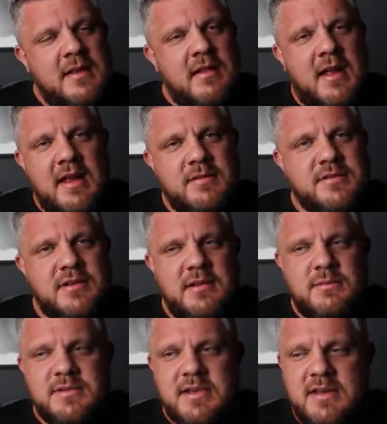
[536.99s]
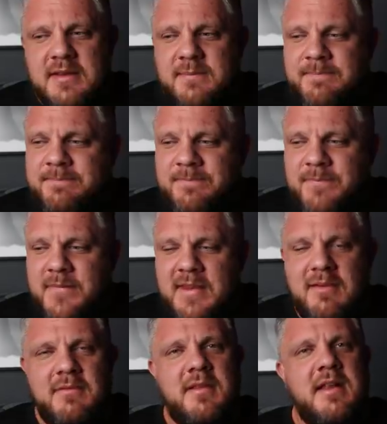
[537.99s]
live streams and
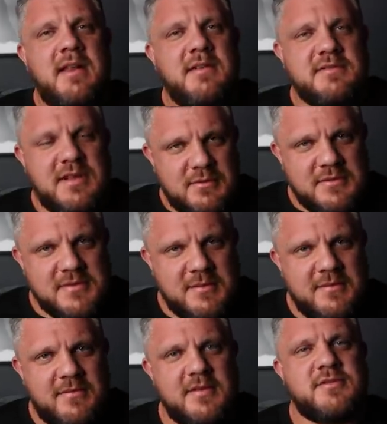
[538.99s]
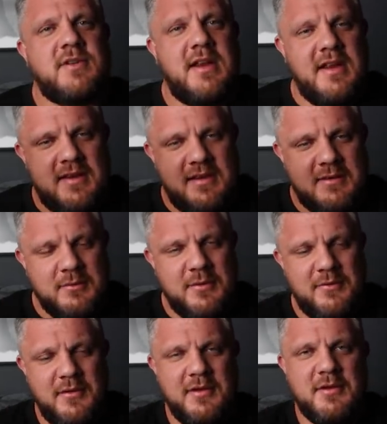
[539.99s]
everything else, I know it's a bit frustrating,
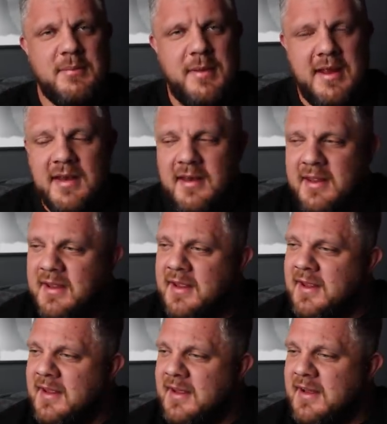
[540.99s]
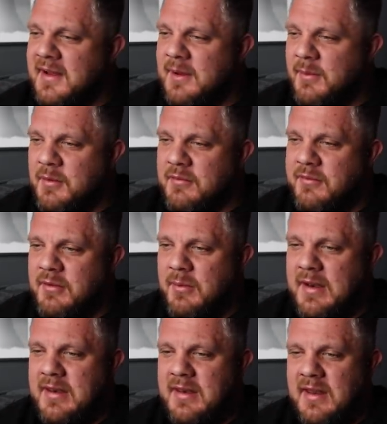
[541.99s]
we feel your pain. Hopefully
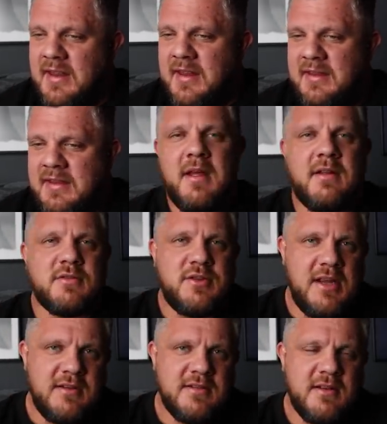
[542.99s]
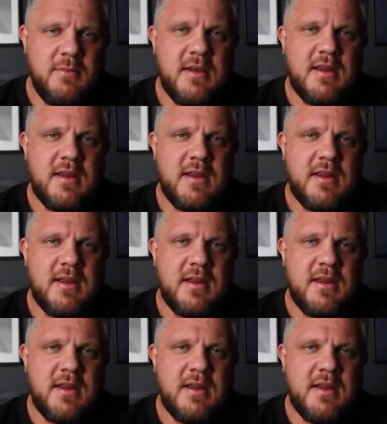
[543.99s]
one day that'll change and